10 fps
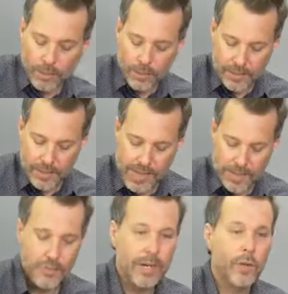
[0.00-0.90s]
you do the
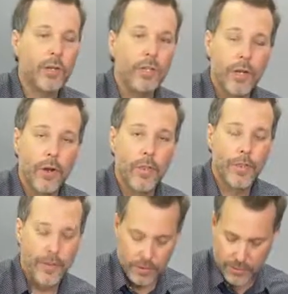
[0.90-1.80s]
second string, I want you to go to the
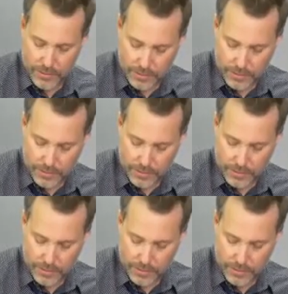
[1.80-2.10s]
third string